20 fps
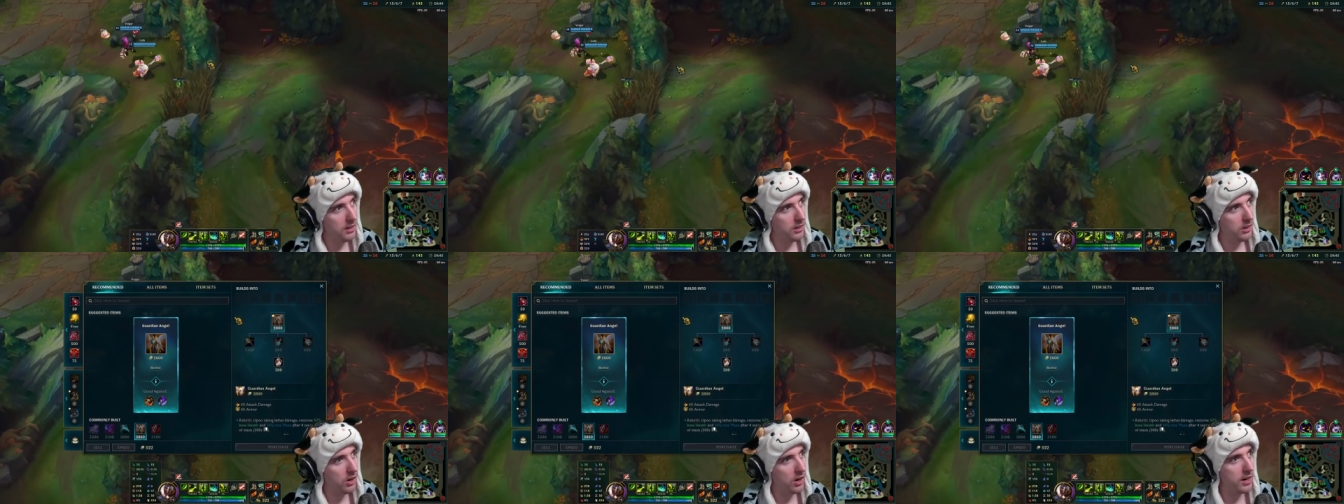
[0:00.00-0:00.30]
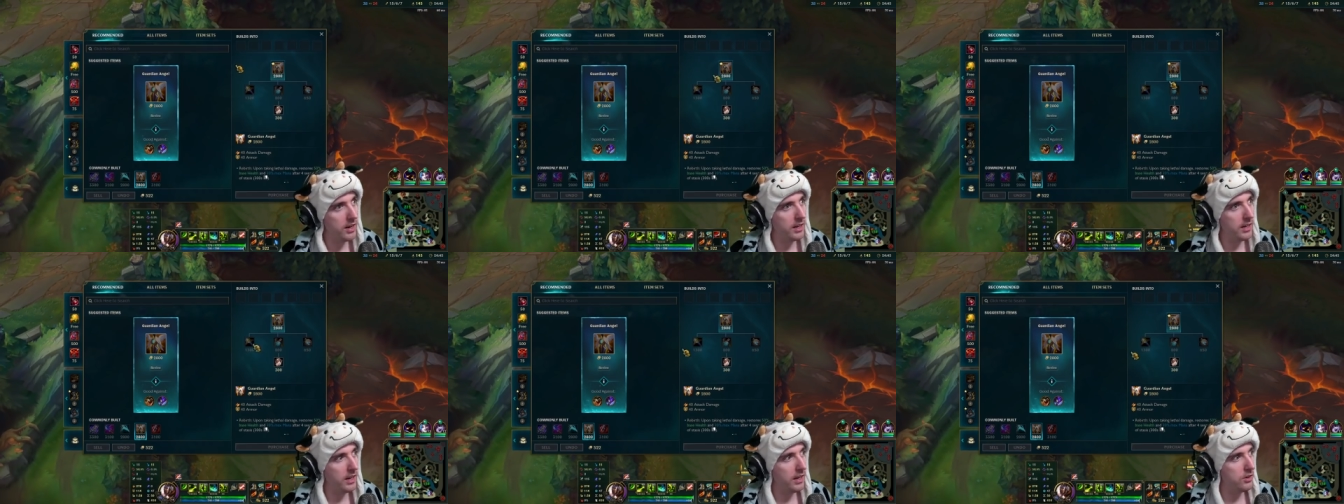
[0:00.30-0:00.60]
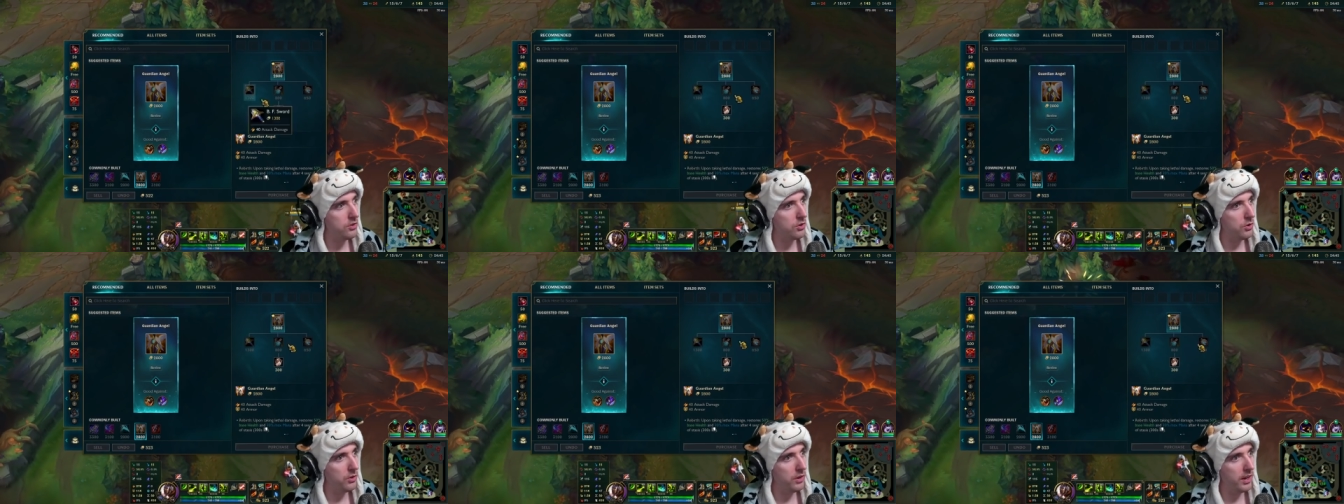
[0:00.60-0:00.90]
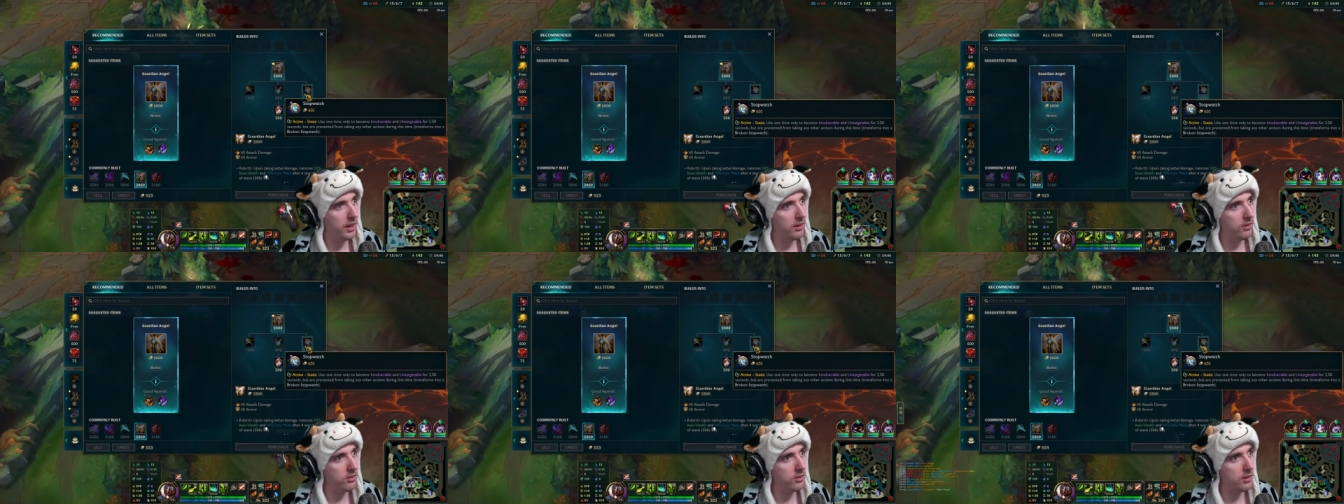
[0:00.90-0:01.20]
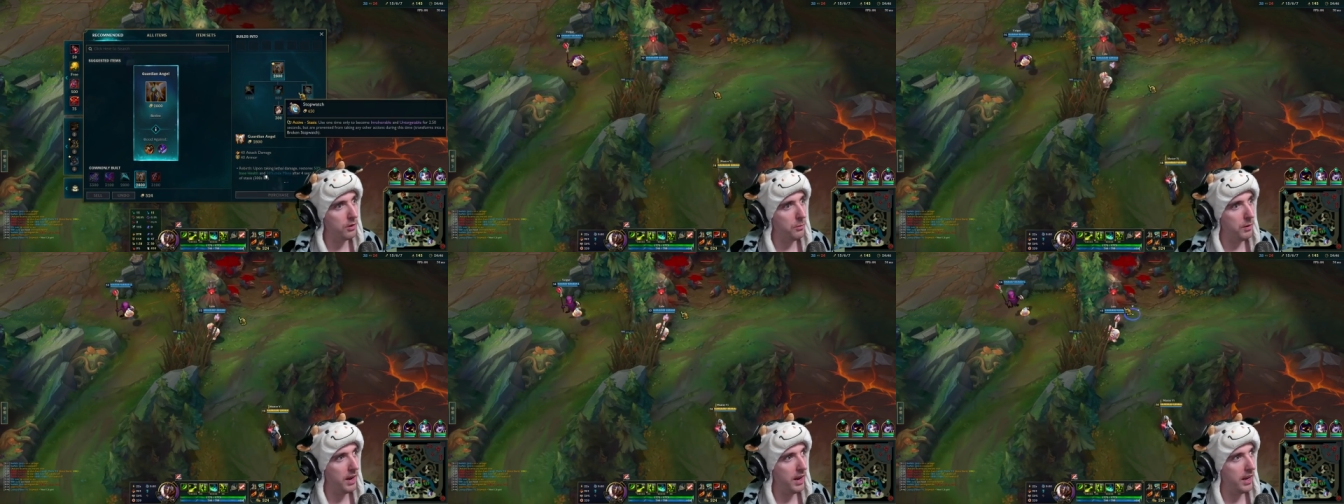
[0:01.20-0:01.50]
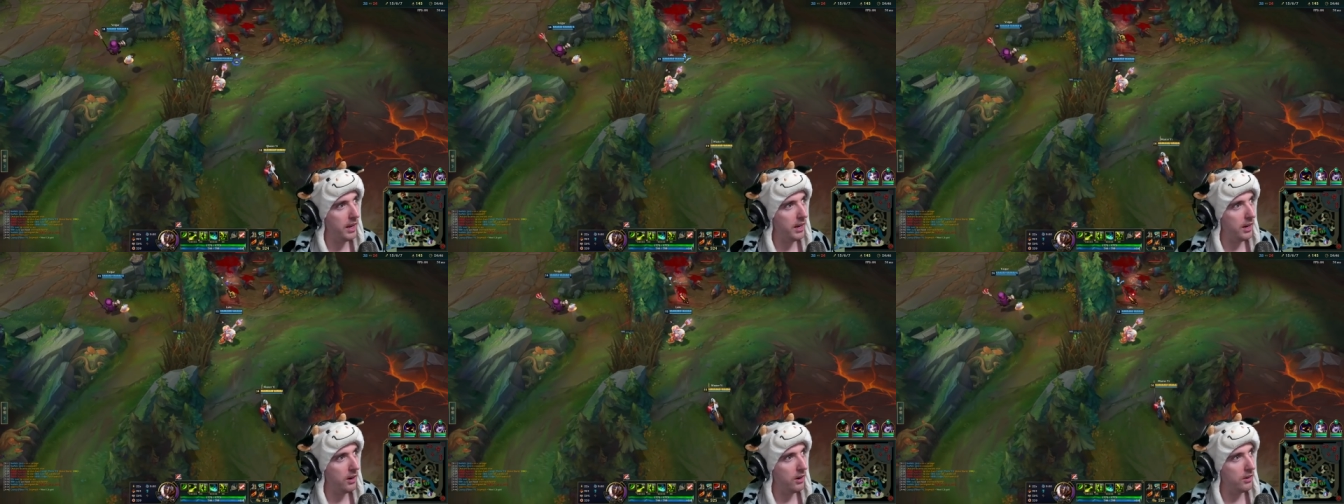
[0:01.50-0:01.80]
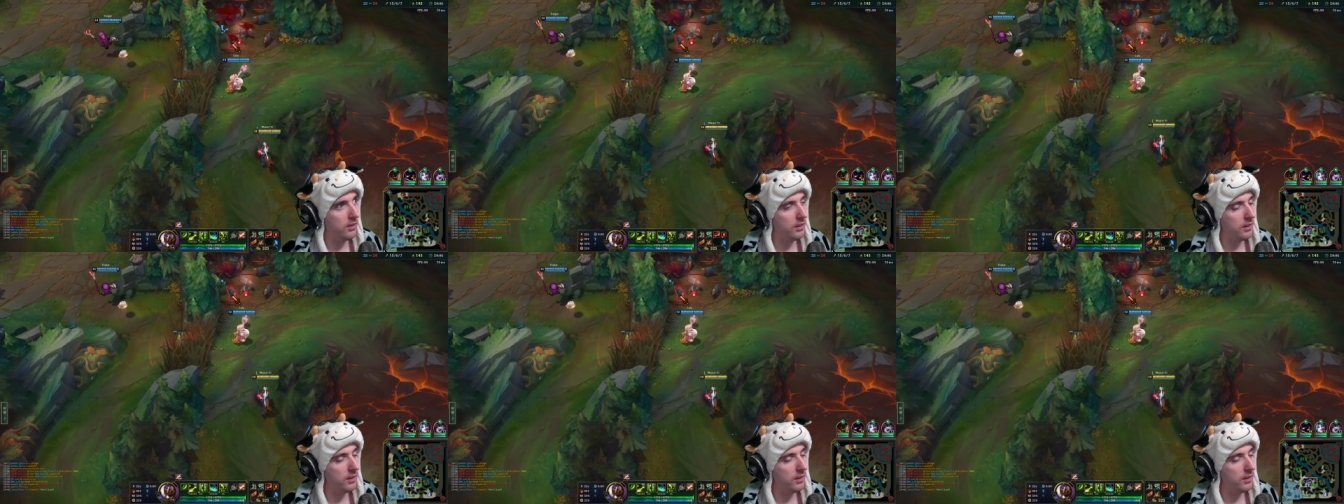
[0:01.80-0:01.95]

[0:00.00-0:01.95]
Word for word: Guardian Angel is the way here.